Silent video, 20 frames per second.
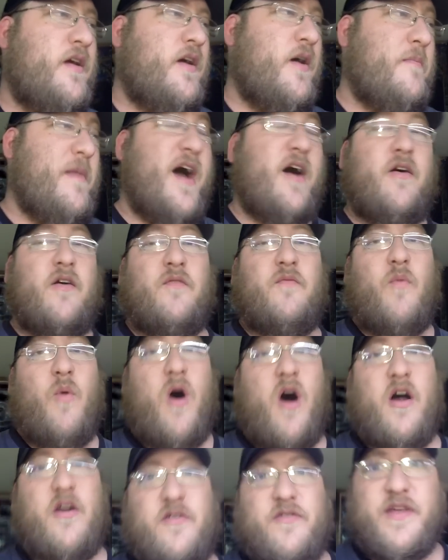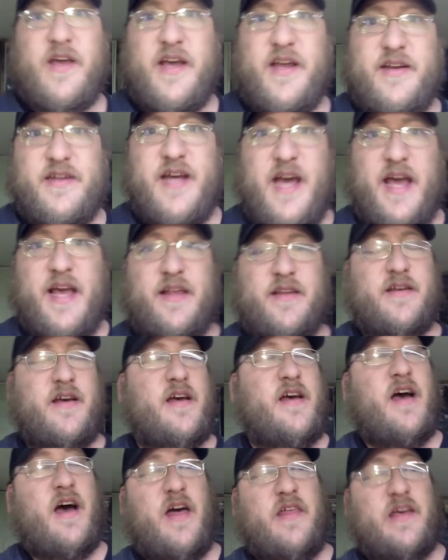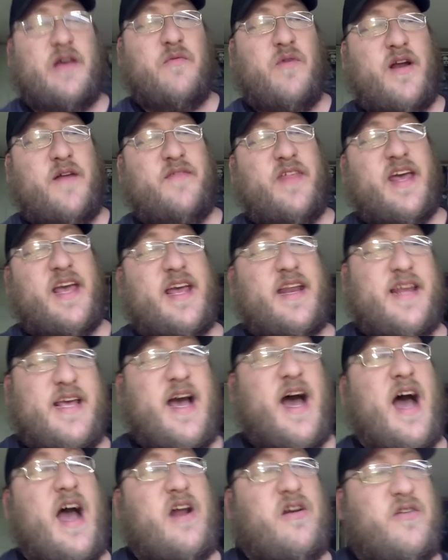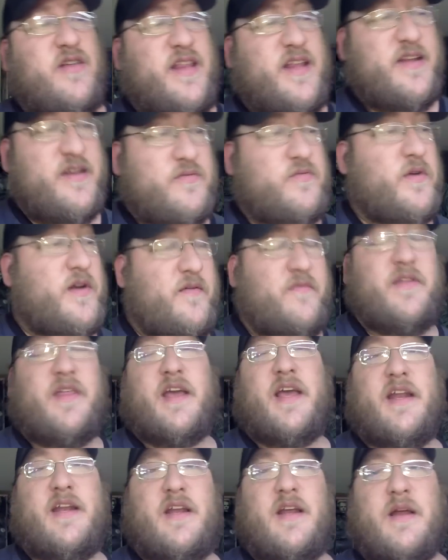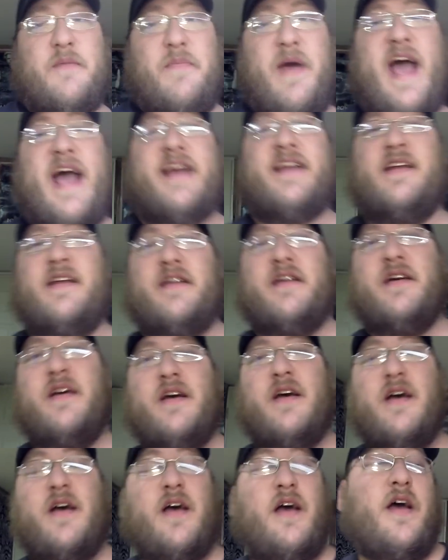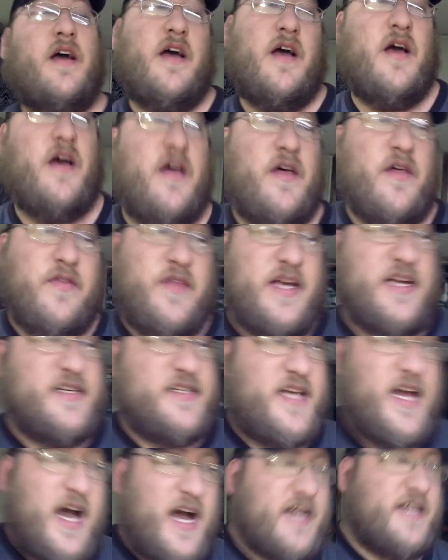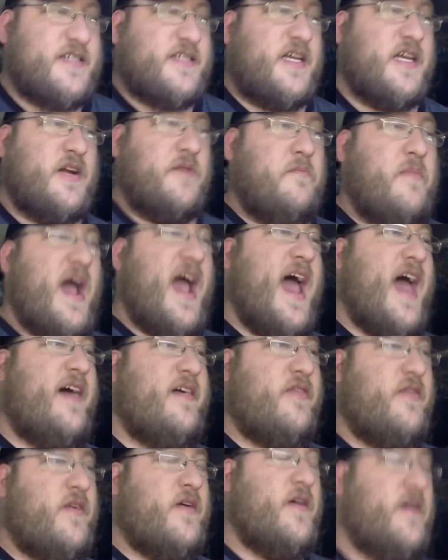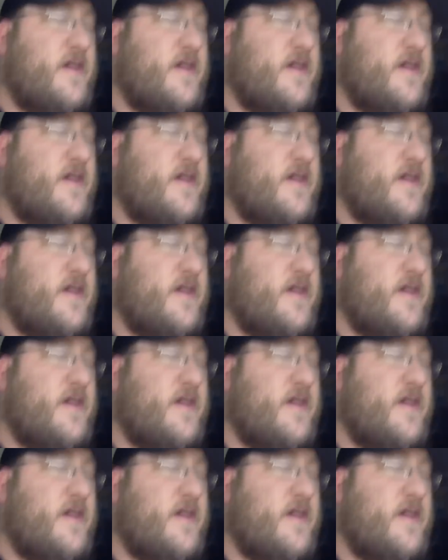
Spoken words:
amount of water they intake. I think whenever they get dehydrated, that's whenever they get impacted. These guys get a bath